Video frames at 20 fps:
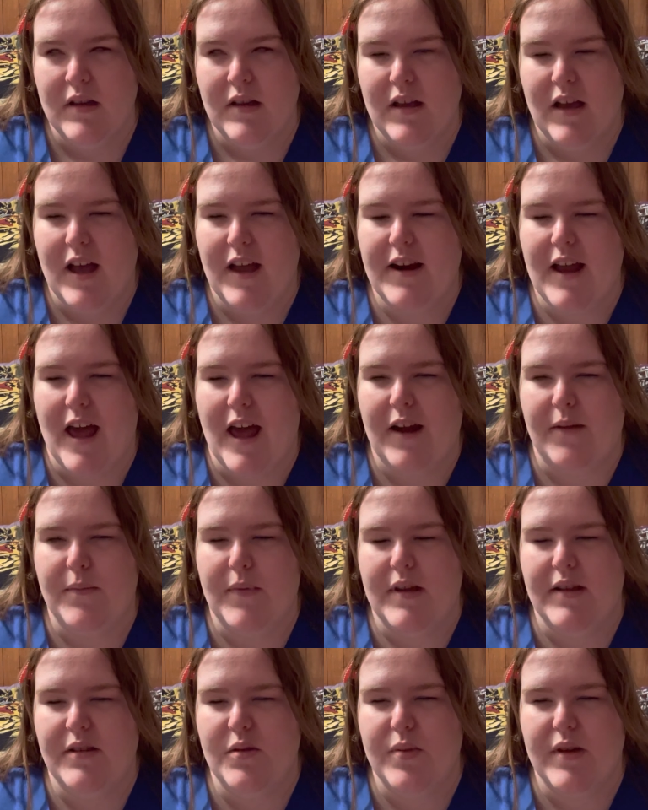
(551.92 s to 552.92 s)

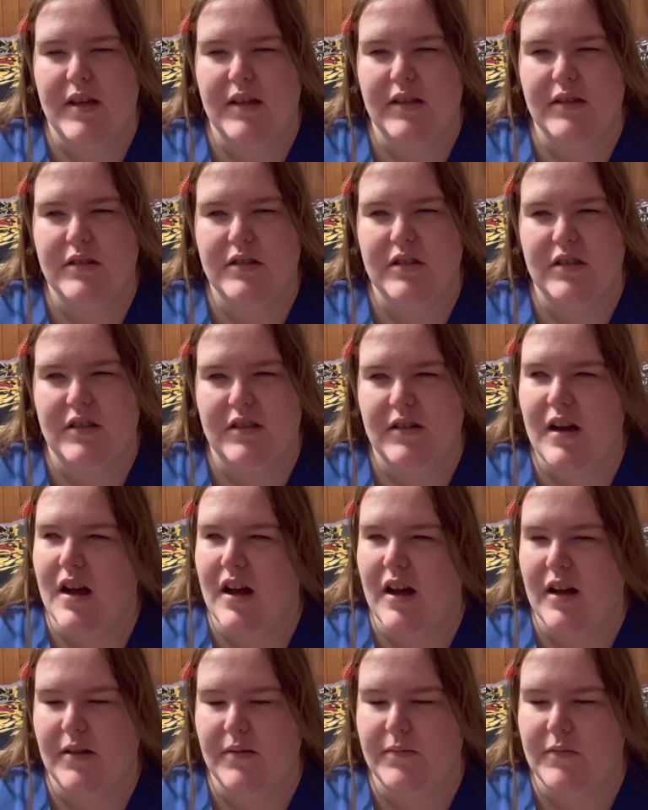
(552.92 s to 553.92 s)
Anatomy is a beast.
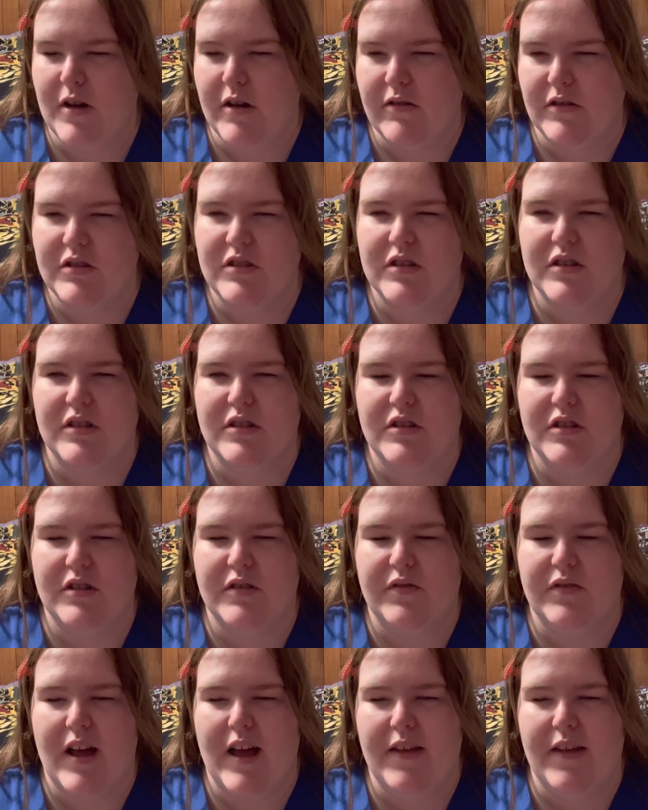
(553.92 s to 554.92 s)
No one's going to just
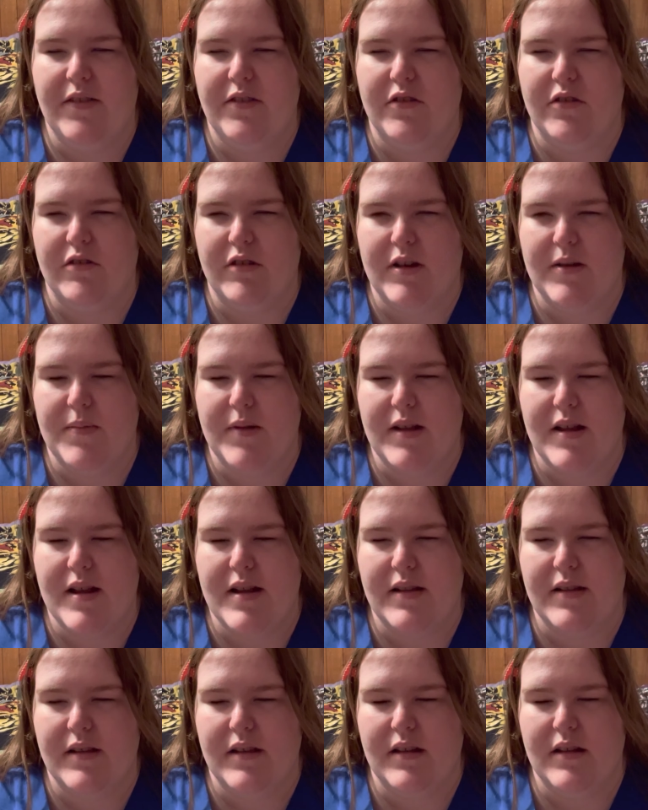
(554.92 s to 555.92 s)
fly through it,
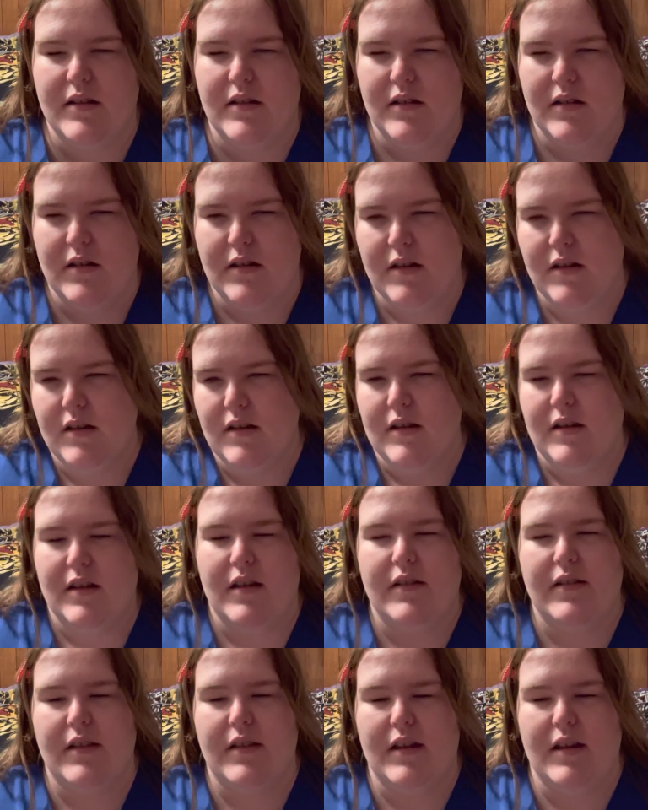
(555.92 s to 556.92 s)
but
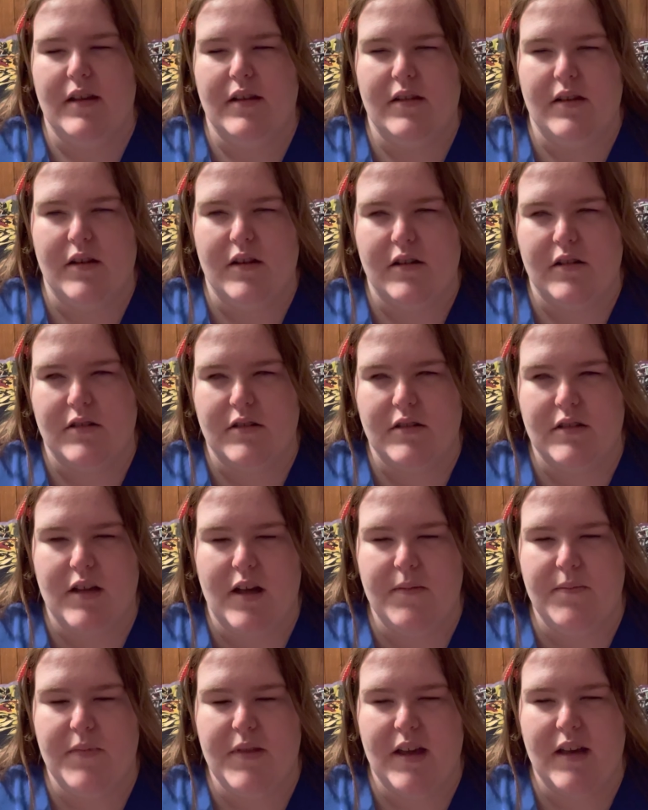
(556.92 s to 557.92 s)
it's easier.
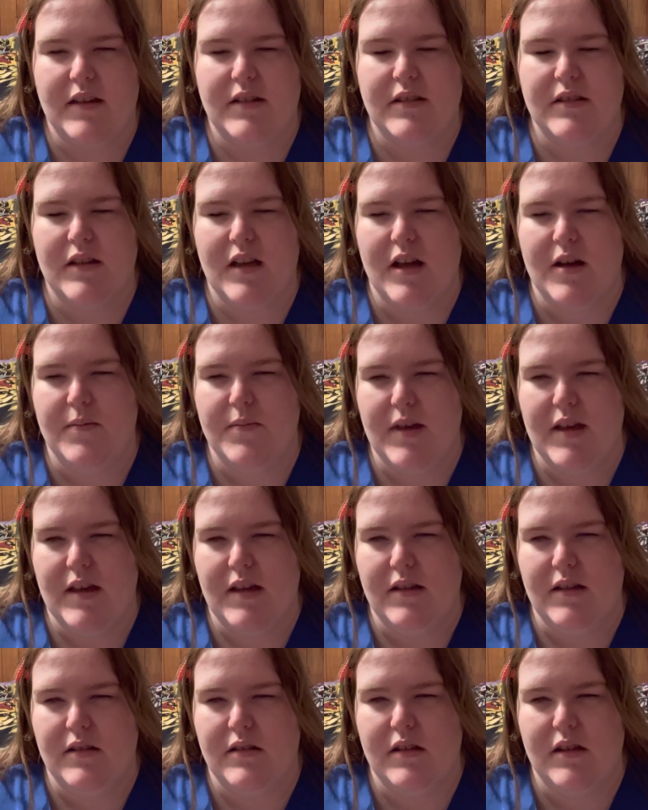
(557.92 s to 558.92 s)
Some things come
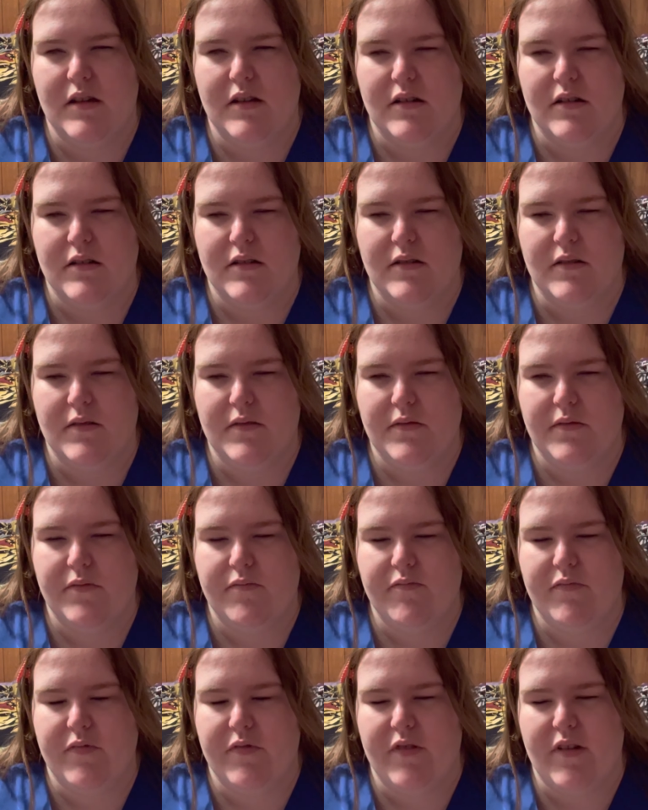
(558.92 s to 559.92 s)
easier
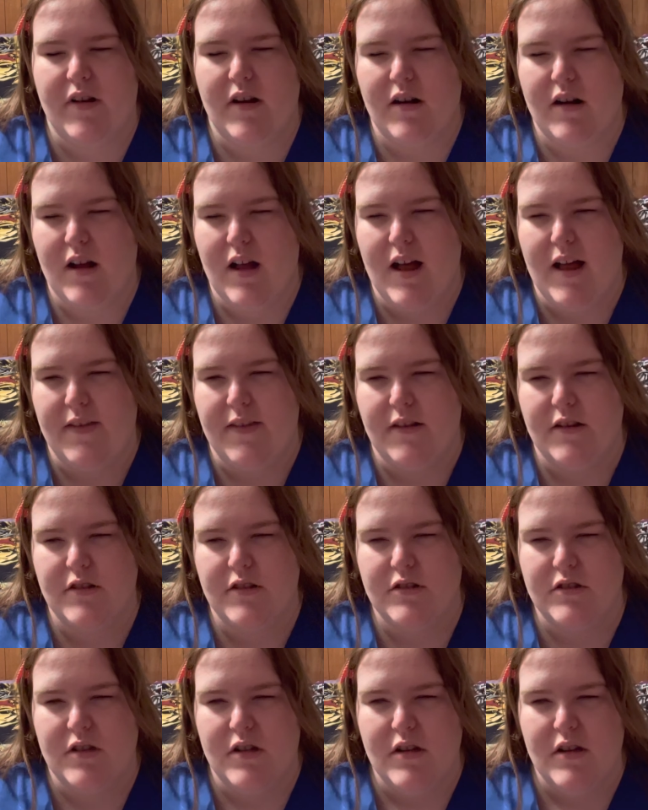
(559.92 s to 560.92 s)
for
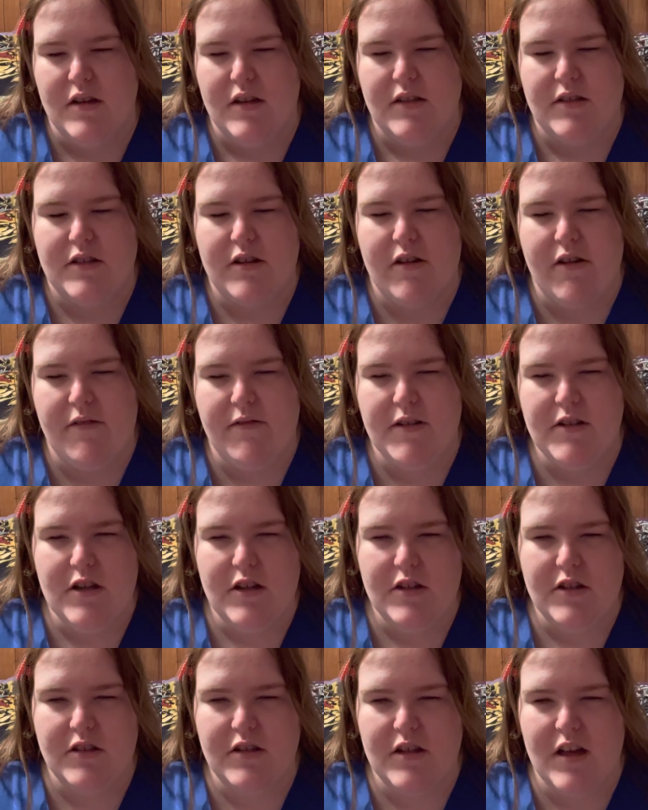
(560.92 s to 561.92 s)
others. So I wish
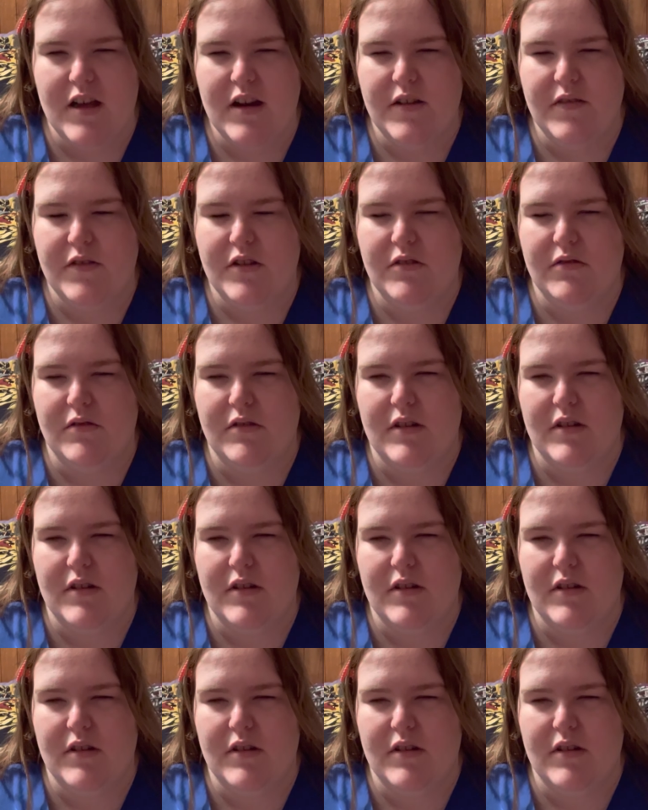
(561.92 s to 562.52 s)
I just kind of knew